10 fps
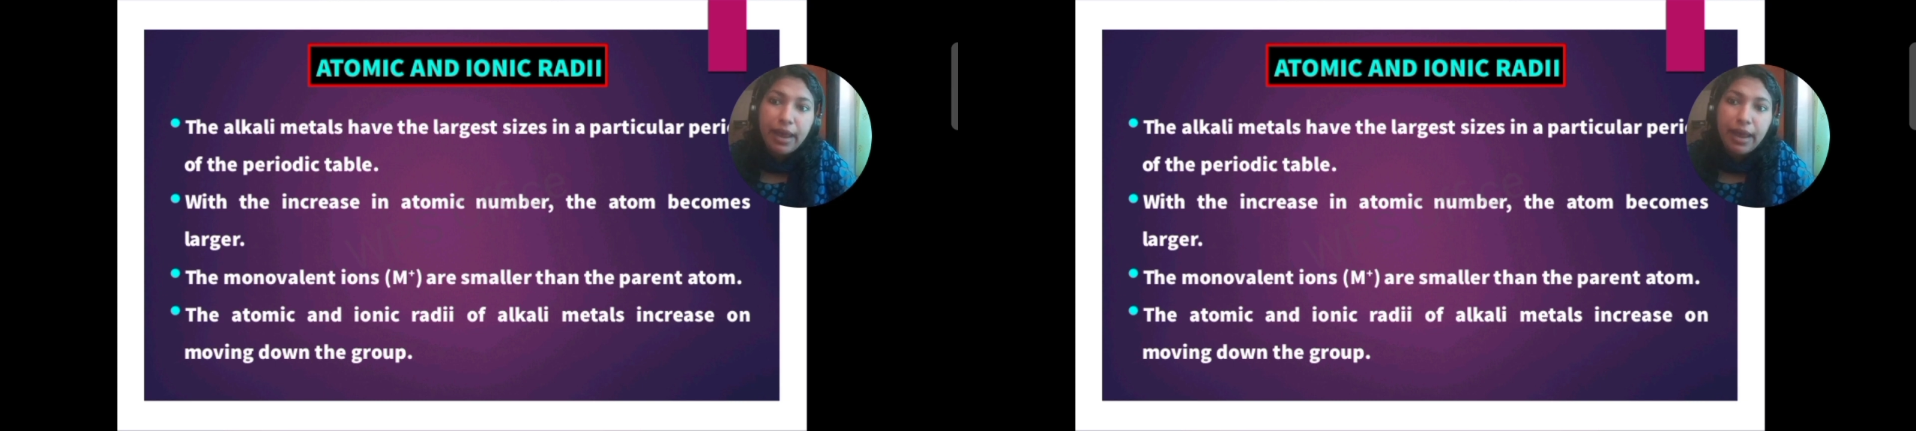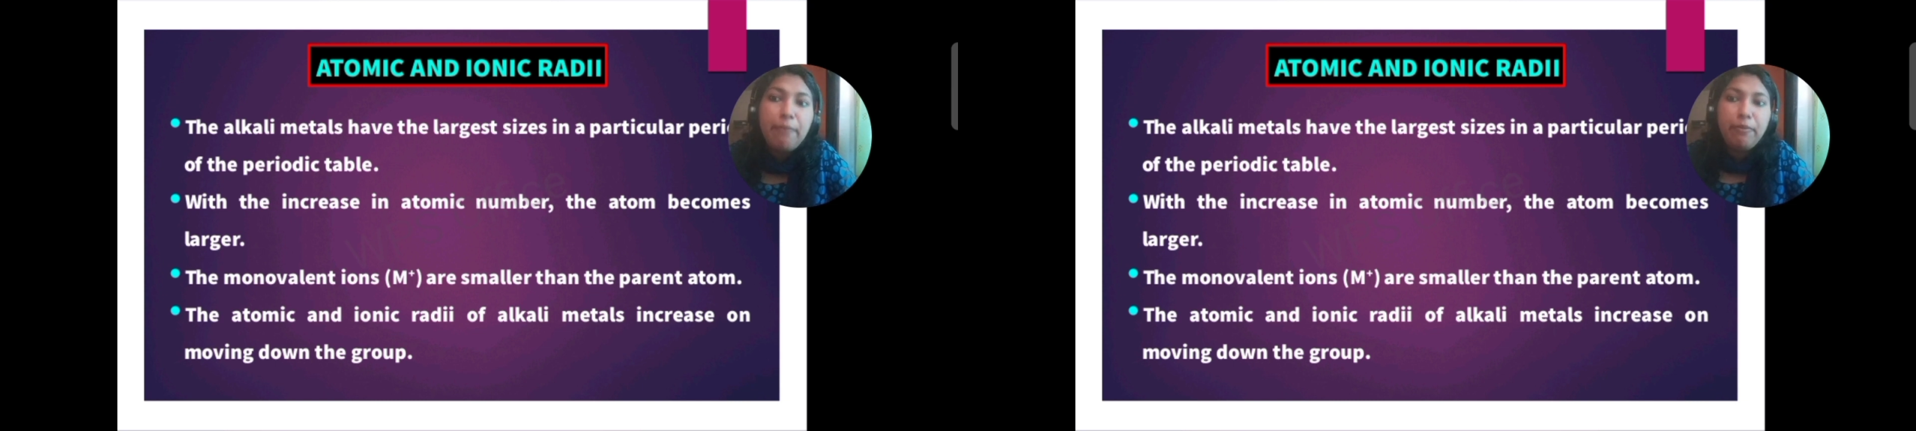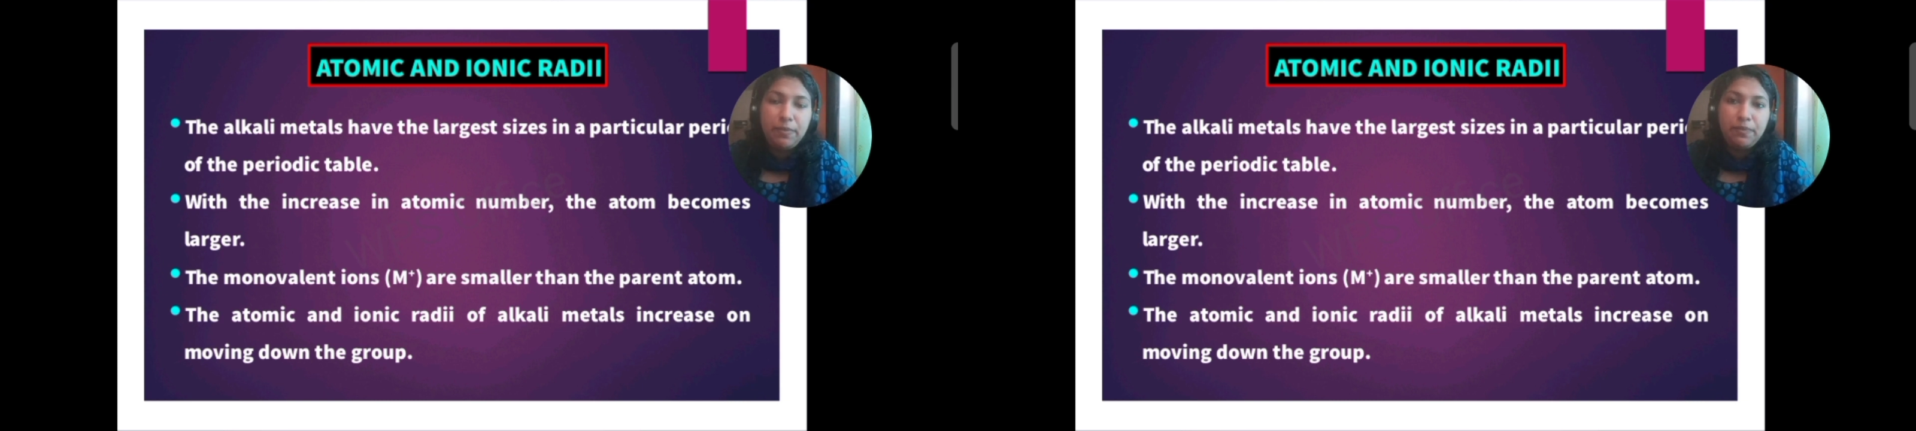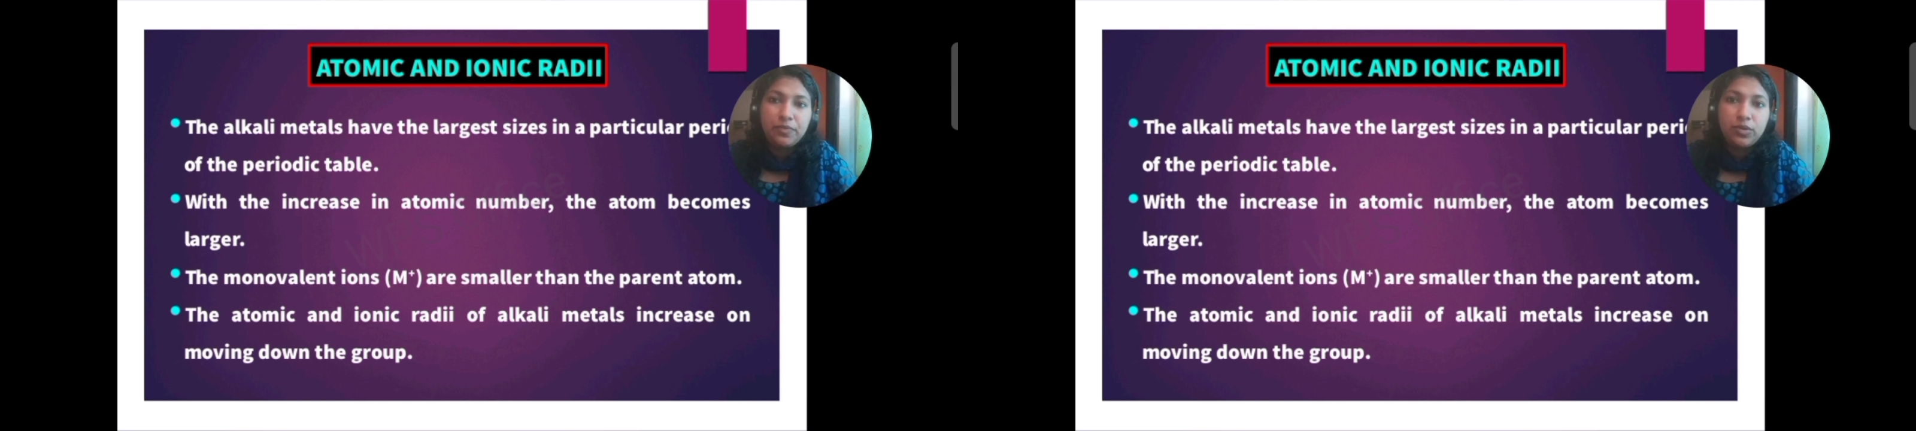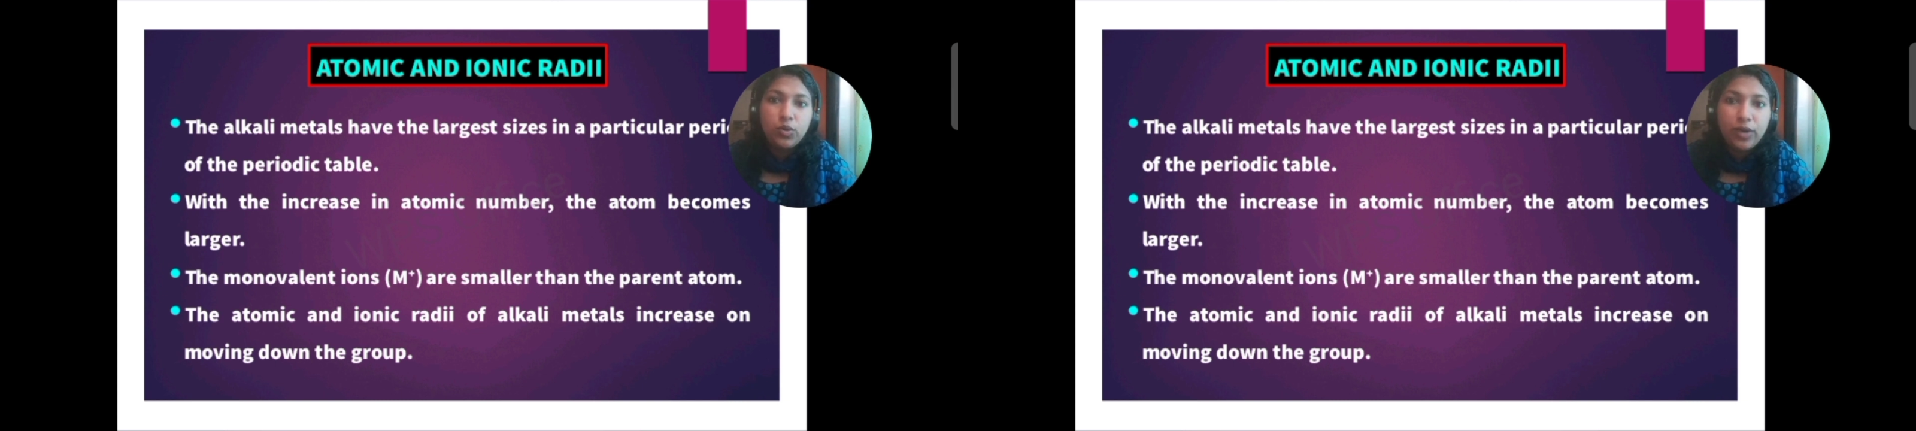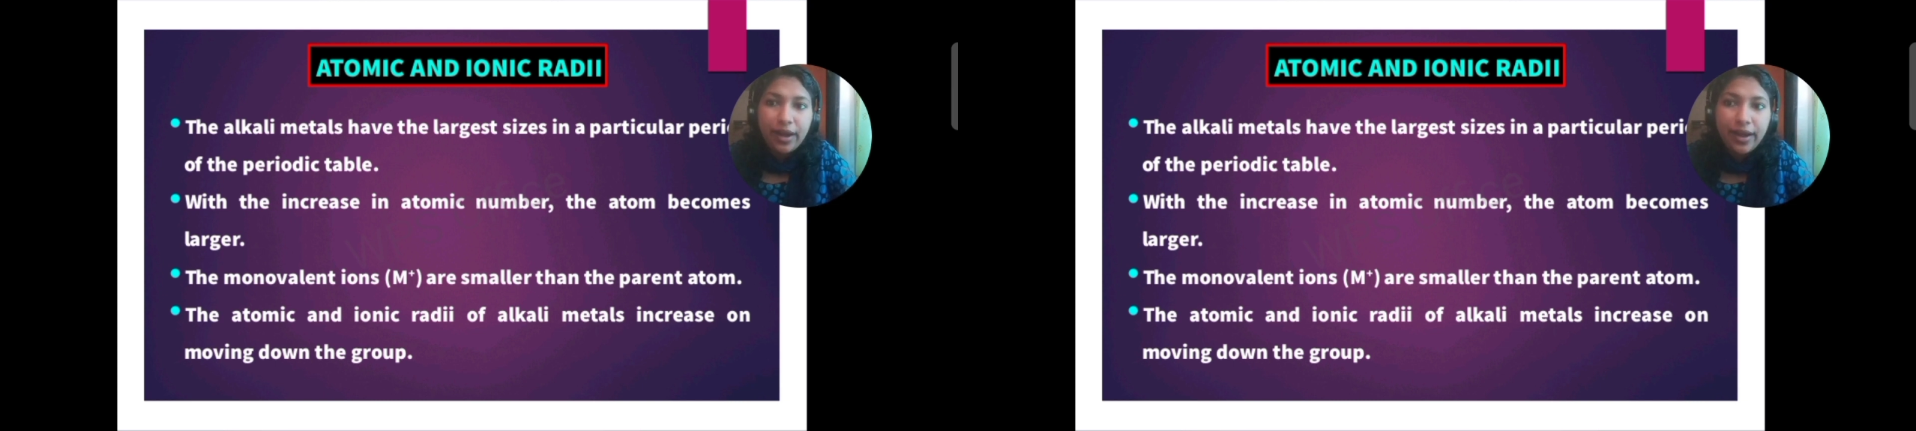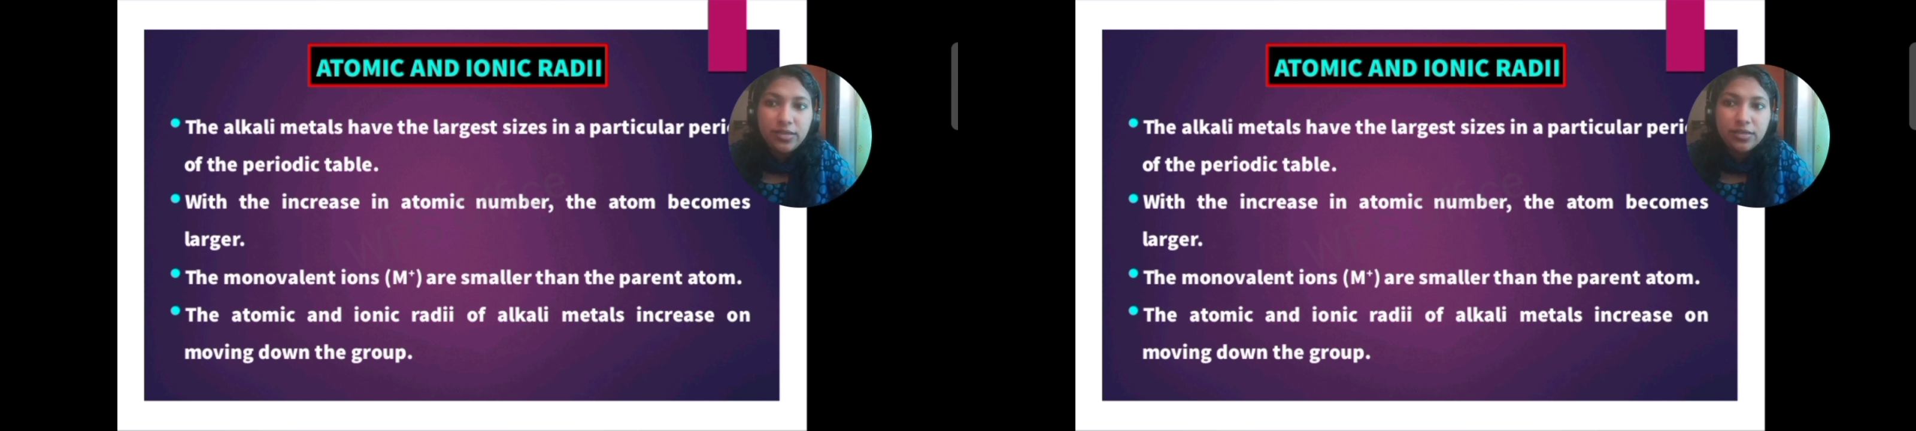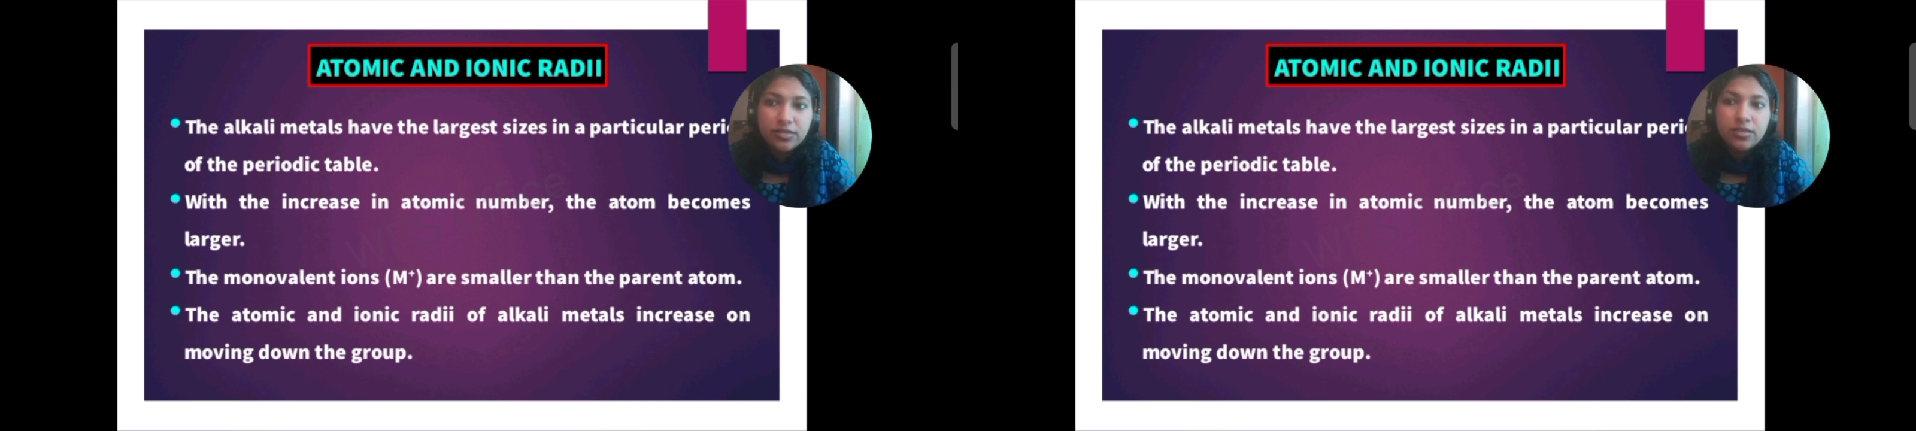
M. Okay, right?